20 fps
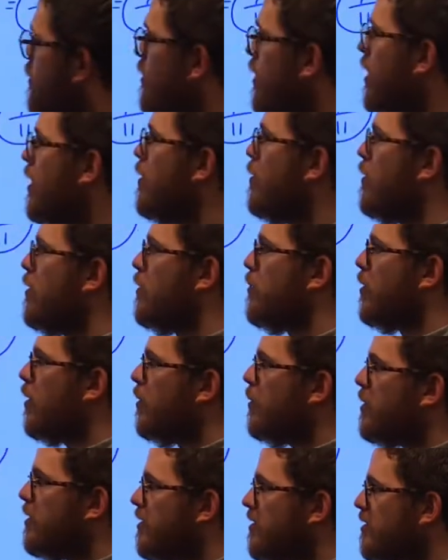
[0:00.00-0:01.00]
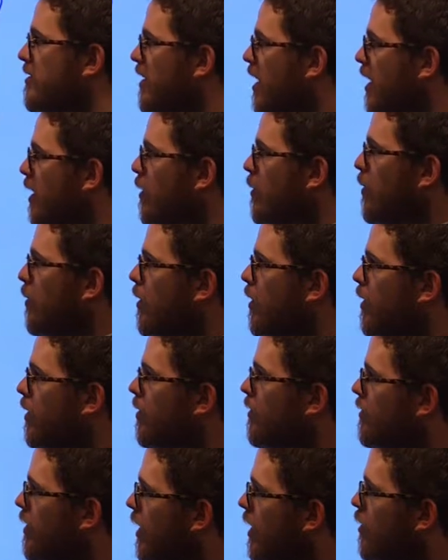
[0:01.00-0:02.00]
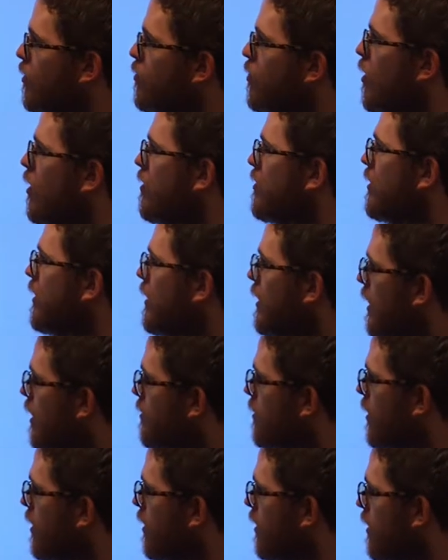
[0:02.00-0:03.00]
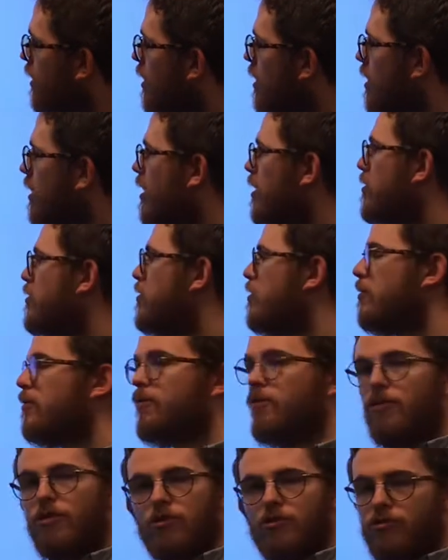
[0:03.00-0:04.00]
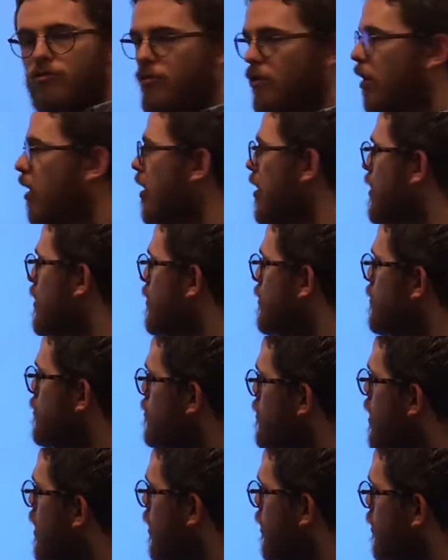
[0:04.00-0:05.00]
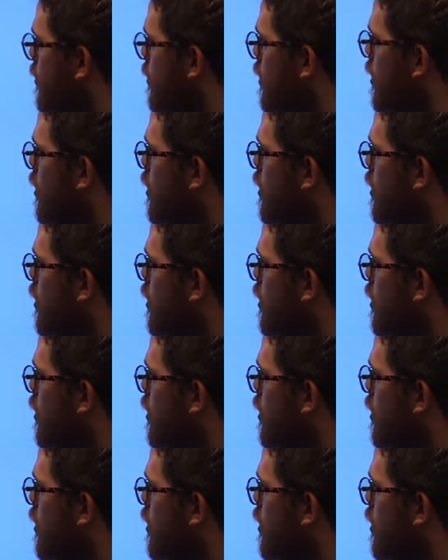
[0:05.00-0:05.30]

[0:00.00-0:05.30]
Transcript: second one, the probability of the second draw is lemon, given the first draw is mint.